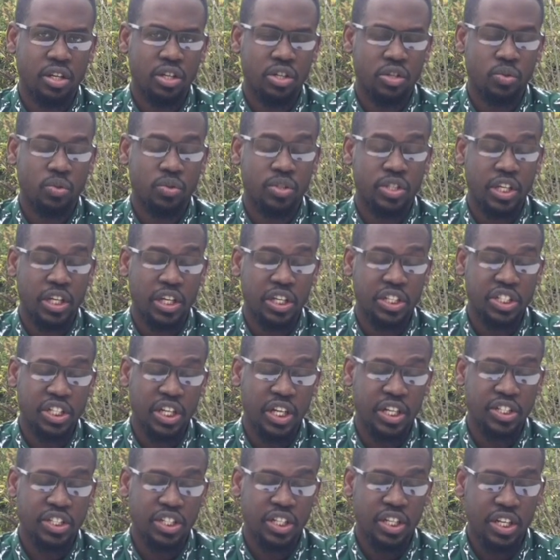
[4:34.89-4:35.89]
to take
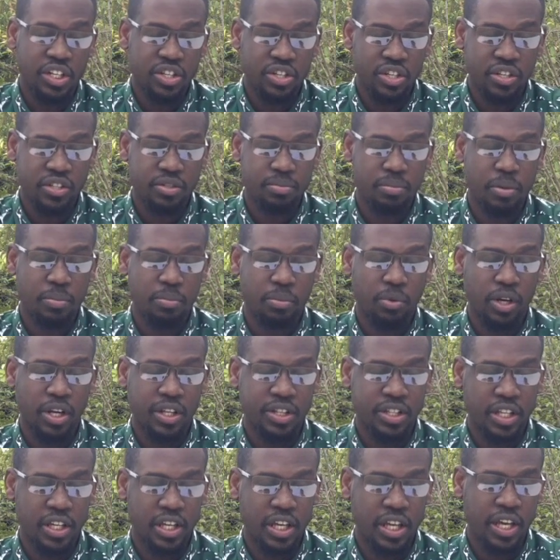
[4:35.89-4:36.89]
charge and address people
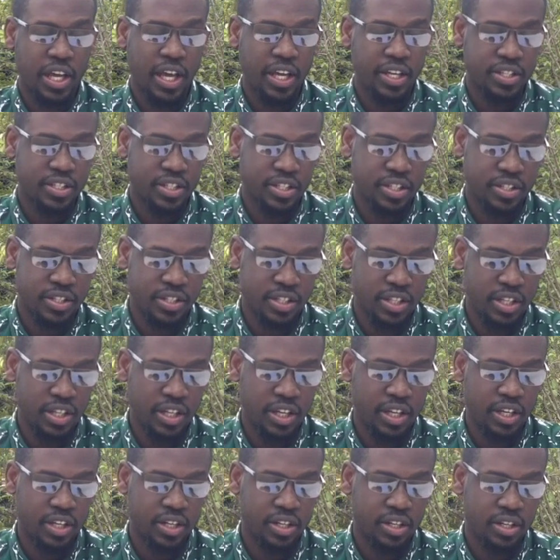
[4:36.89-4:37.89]
at the KICC
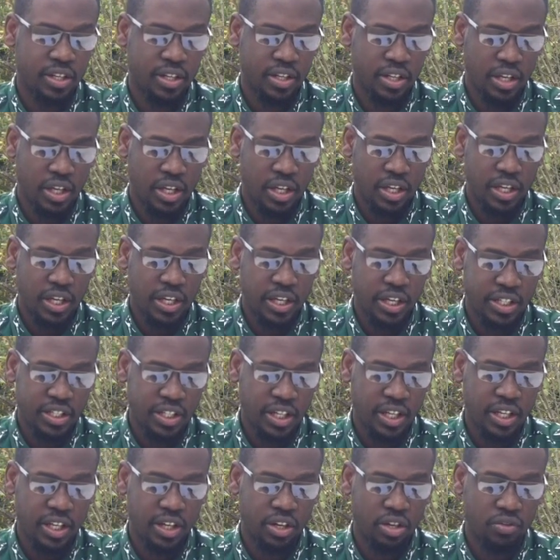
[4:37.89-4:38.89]
and get
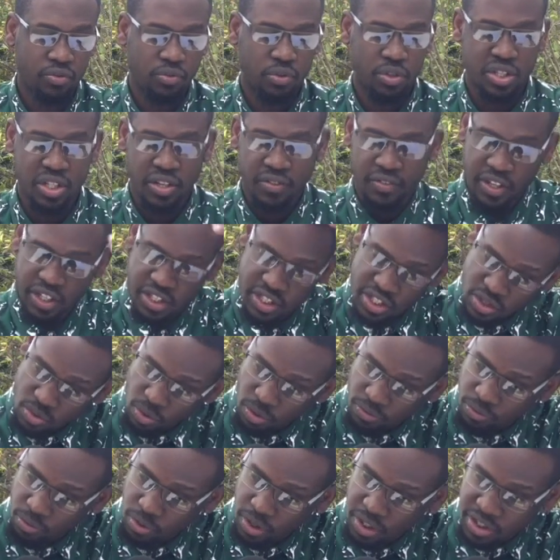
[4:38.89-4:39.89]
ahead of whatever it is
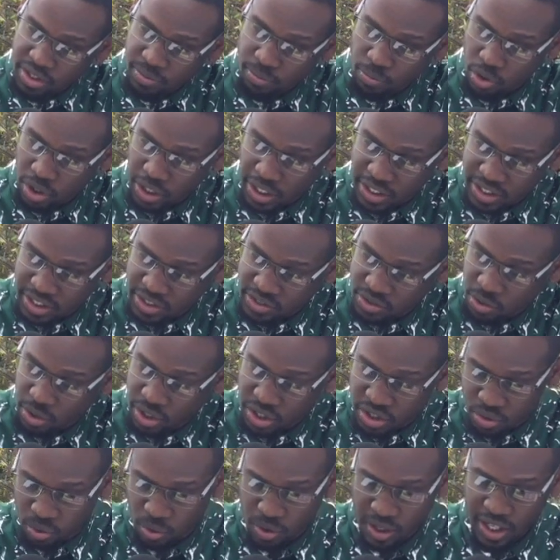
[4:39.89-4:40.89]
Wafula Chebukati is
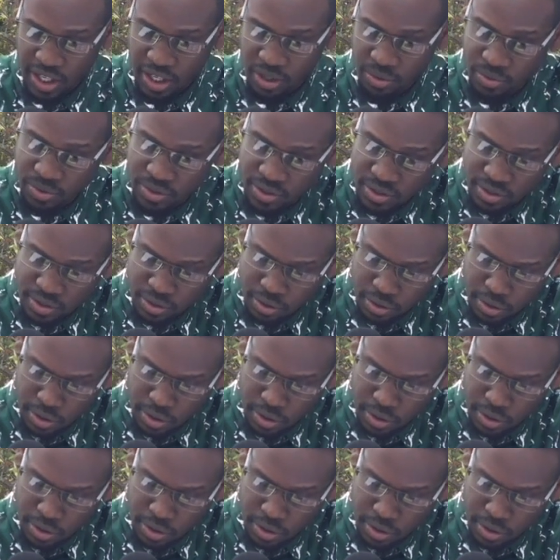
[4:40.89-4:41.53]
going to announce,